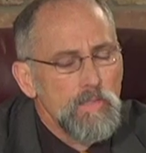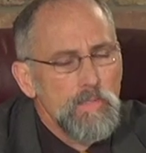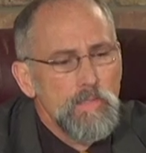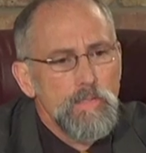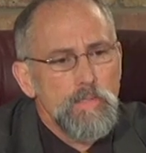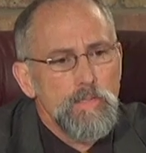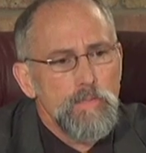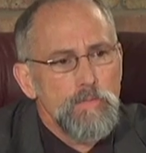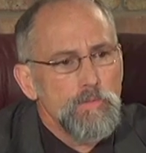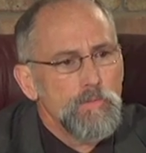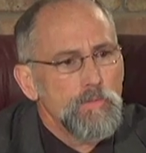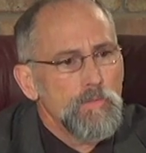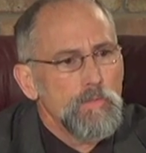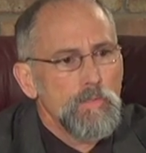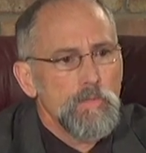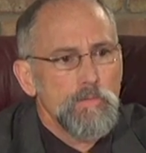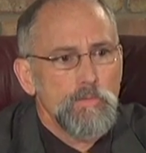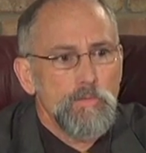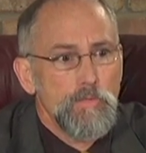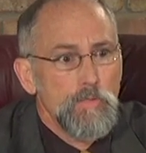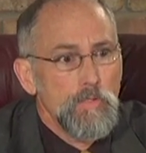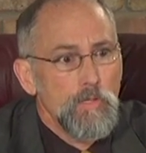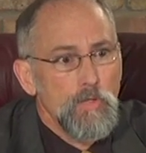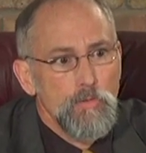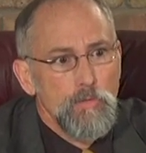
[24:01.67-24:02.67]
and
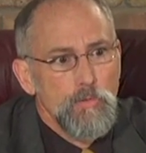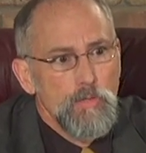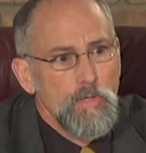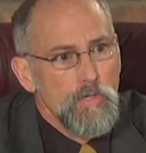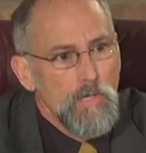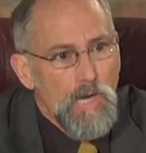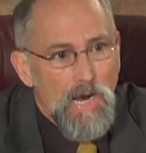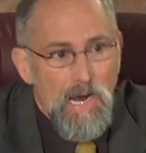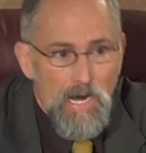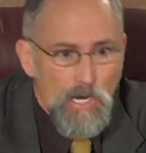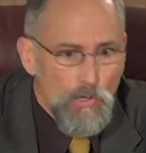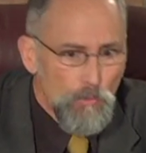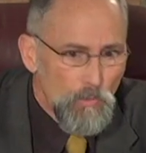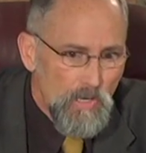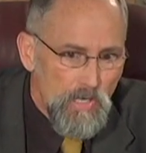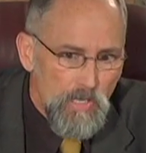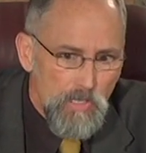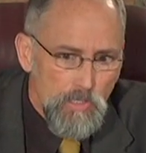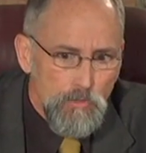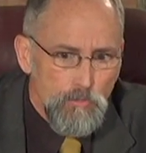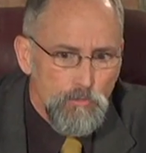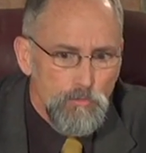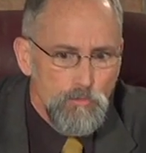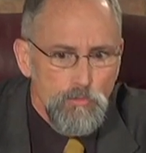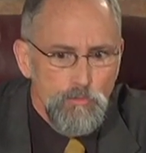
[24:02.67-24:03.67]
the other
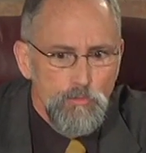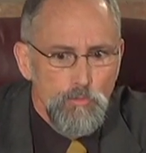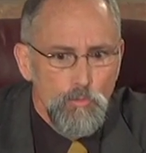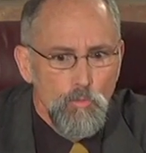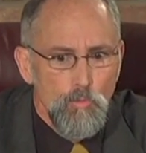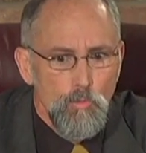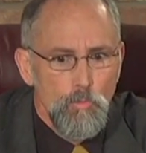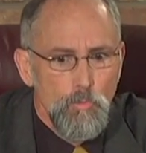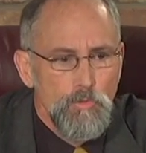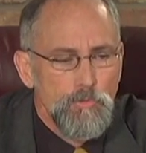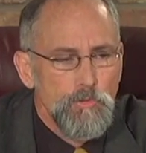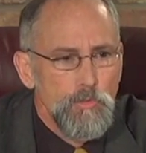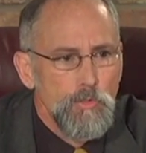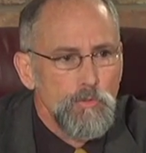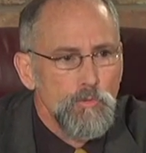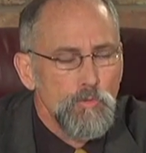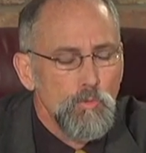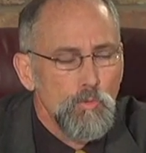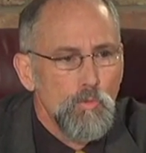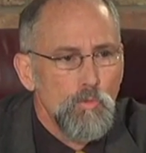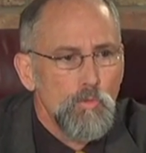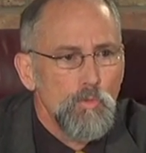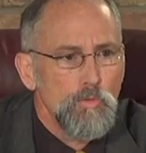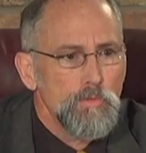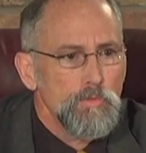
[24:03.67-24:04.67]
Iran doing what they're
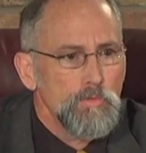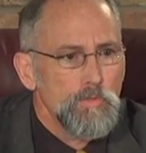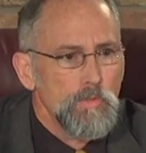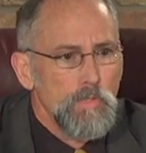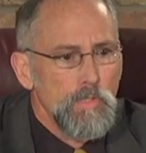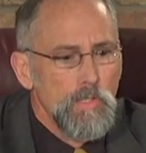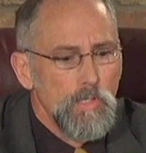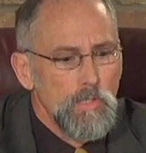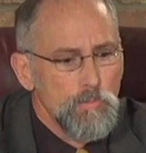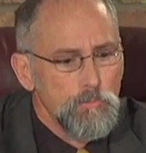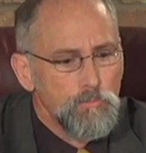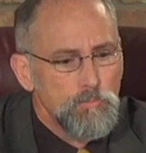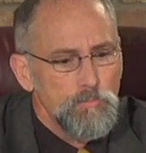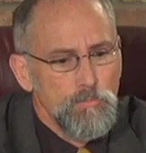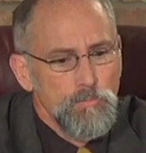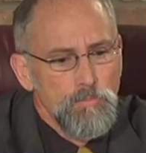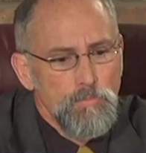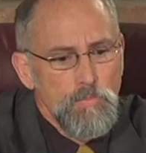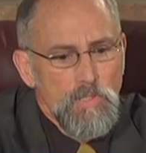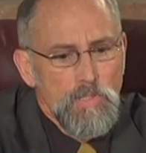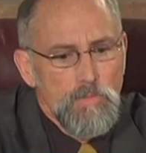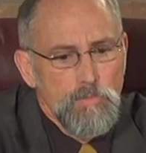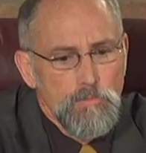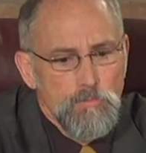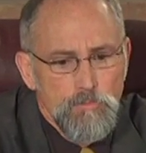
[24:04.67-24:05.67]
doing,
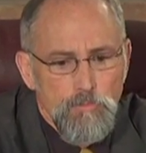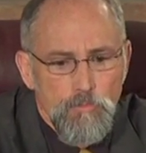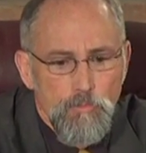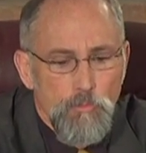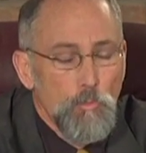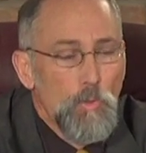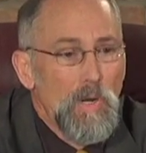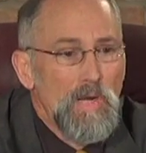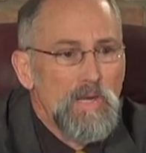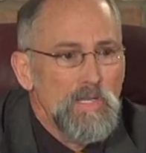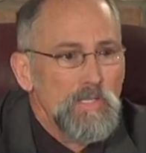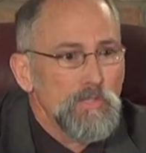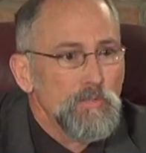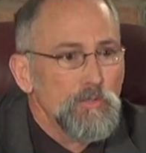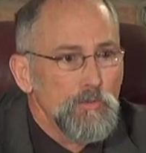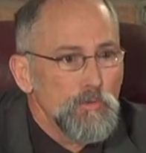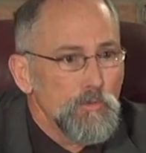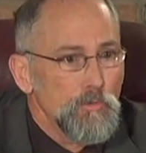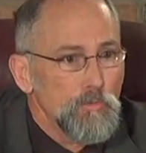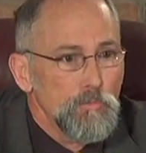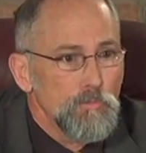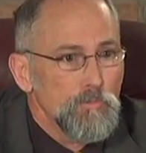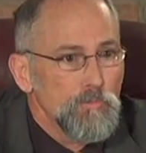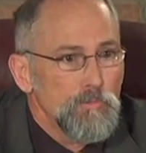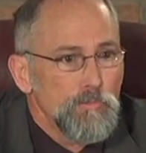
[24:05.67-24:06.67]
threatening
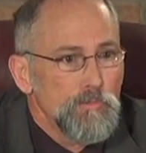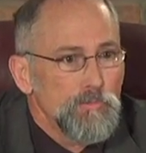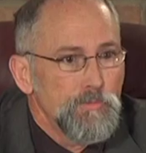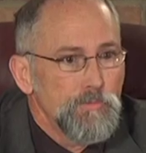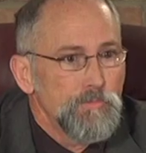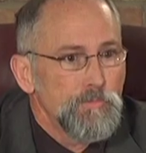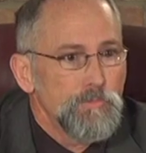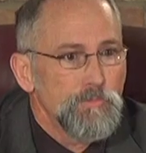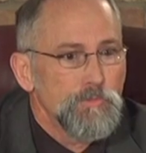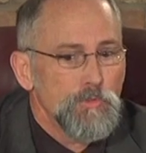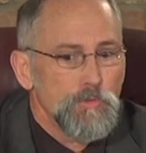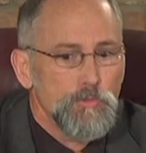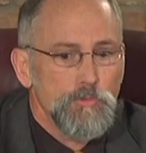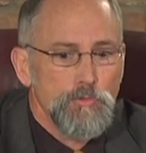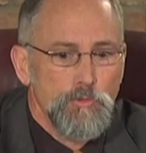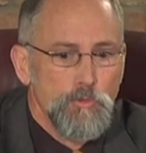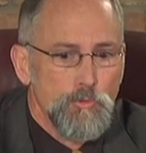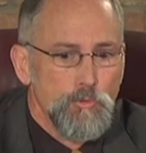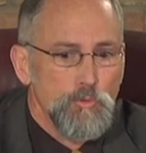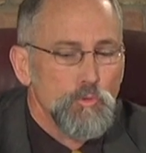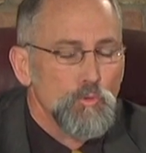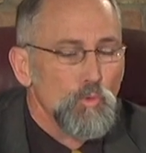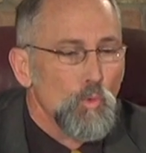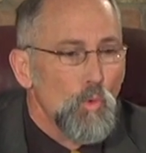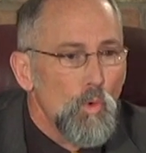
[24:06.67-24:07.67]
to just
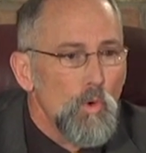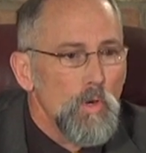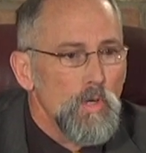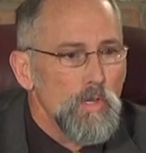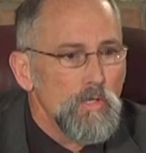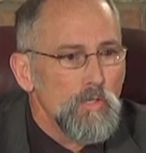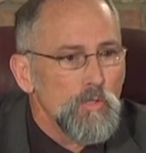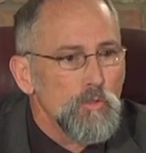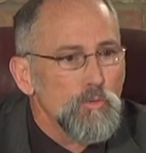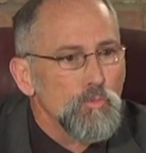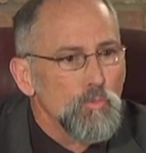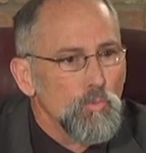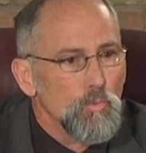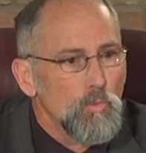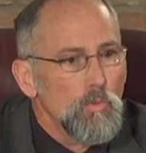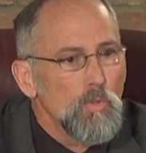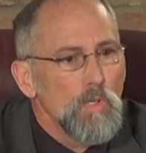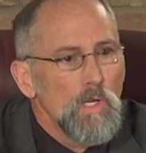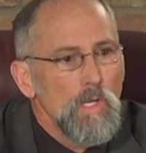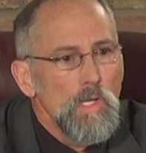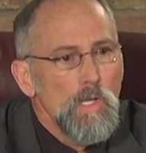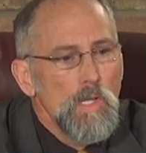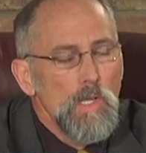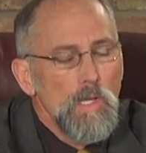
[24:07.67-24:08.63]
destroy Israel.